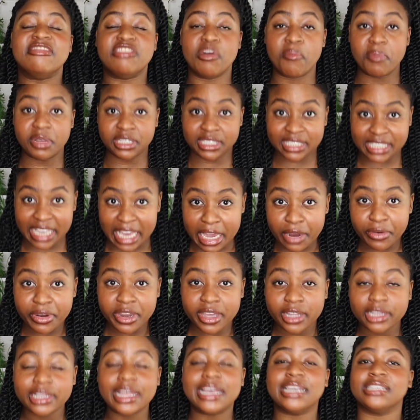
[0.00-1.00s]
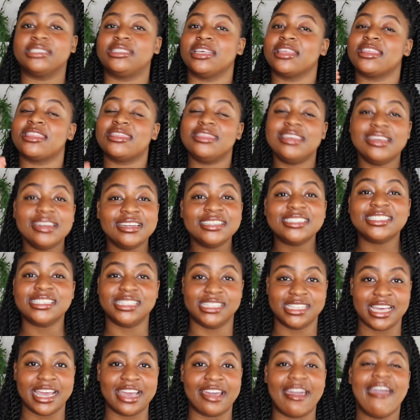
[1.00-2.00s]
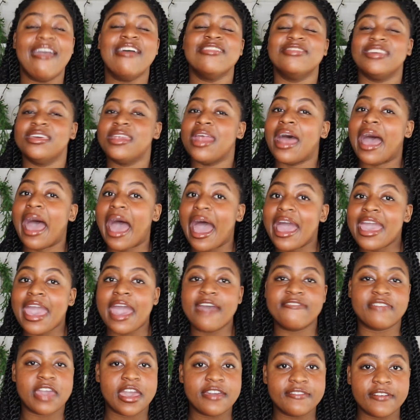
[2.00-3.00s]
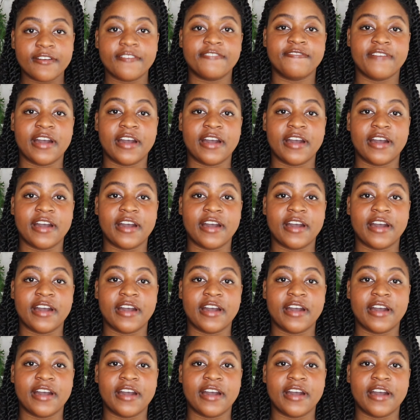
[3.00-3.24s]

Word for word: The material is the thinnest thing that I have ever